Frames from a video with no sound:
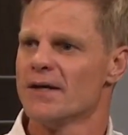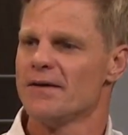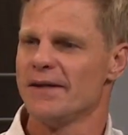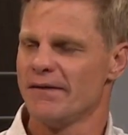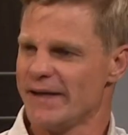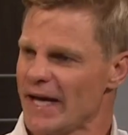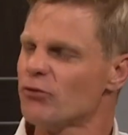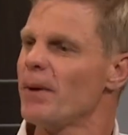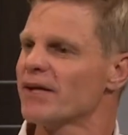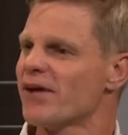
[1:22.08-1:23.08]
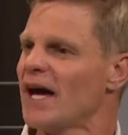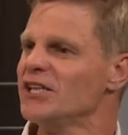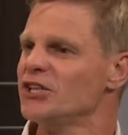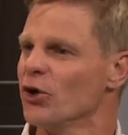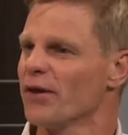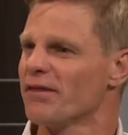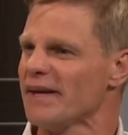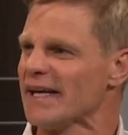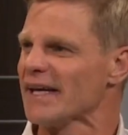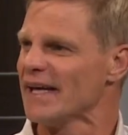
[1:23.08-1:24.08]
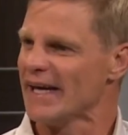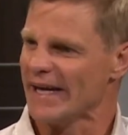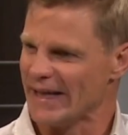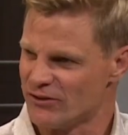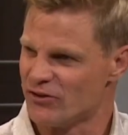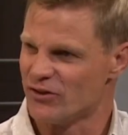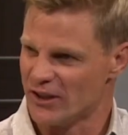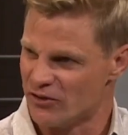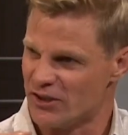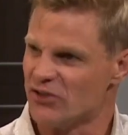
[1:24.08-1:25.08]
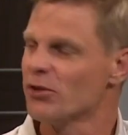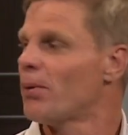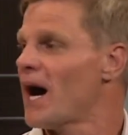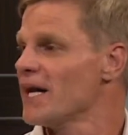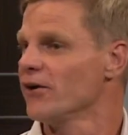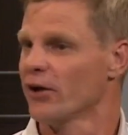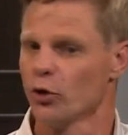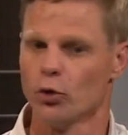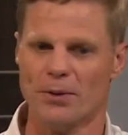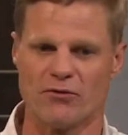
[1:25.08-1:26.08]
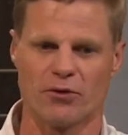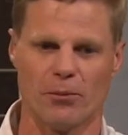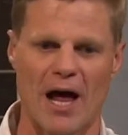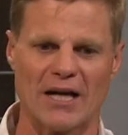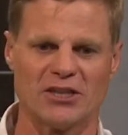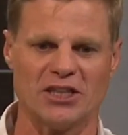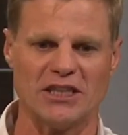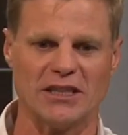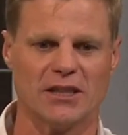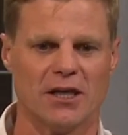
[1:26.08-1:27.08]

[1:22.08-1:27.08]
the expectation, I think, it's dissipated a little bit from last year.